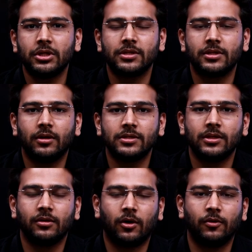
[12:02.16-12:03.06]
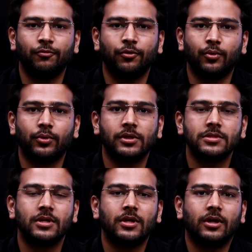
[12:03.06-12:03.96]
is increasing. All of you know this.
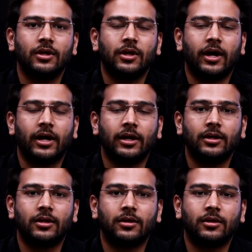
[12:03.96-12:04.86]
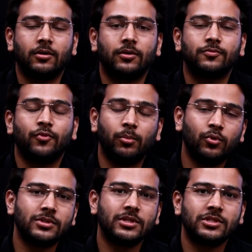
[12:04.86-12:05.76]
And uh, for more
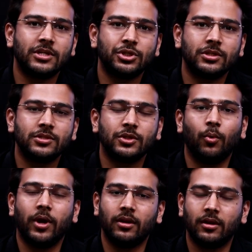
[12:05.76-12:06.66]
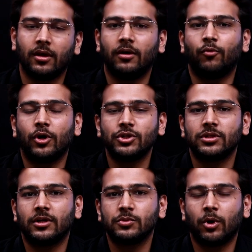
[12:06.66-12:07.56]
such sessions, you can uh, watch
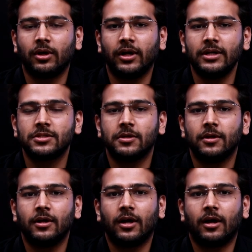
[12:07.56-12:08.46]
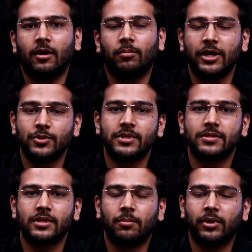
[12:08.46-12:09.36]
uh, Spotlights, uh, BYJU'S
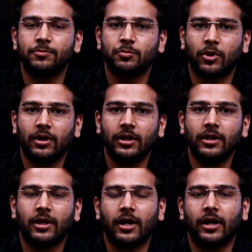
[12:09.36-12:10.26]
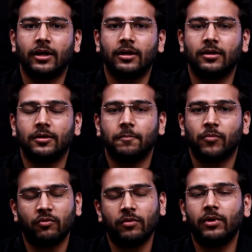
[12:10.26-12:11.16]
Exam Prep Spotlight, and uh,
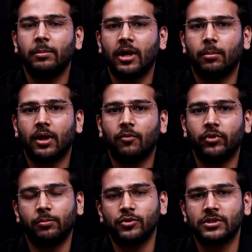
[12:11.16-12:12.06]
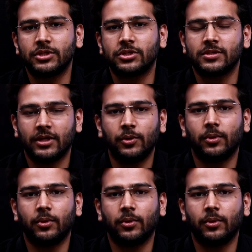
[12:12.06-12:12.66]
we will be coming up with more sessions. Thank you